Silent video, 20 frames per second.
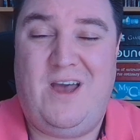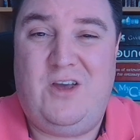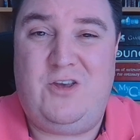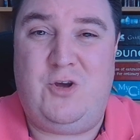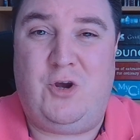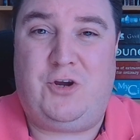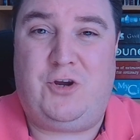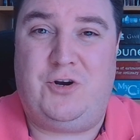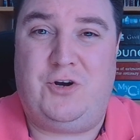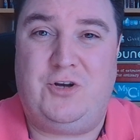
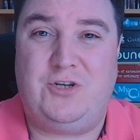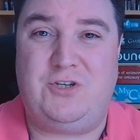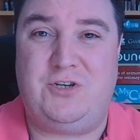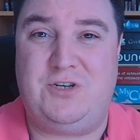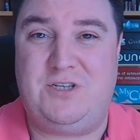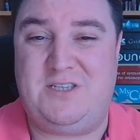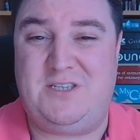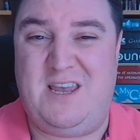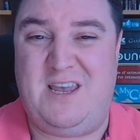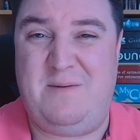You could also
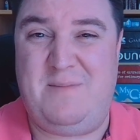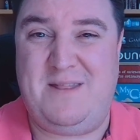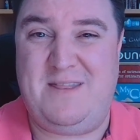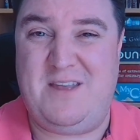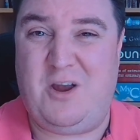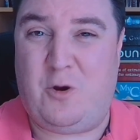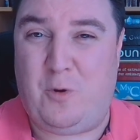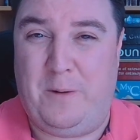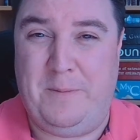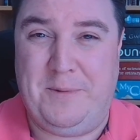see him in
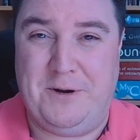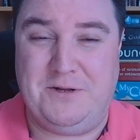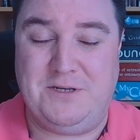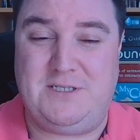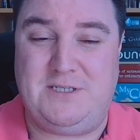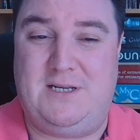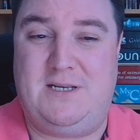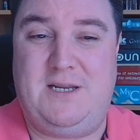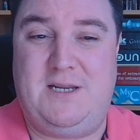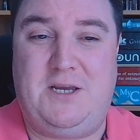the Criminal
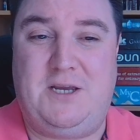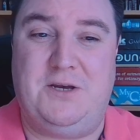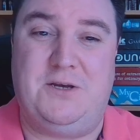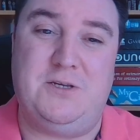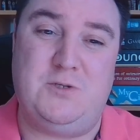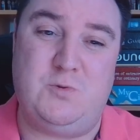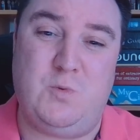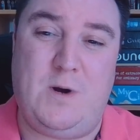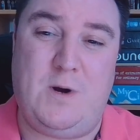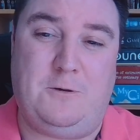Syndicate
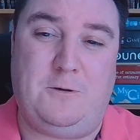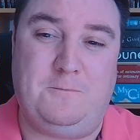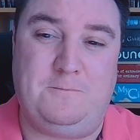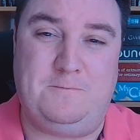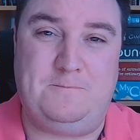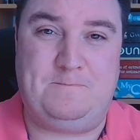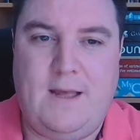as well.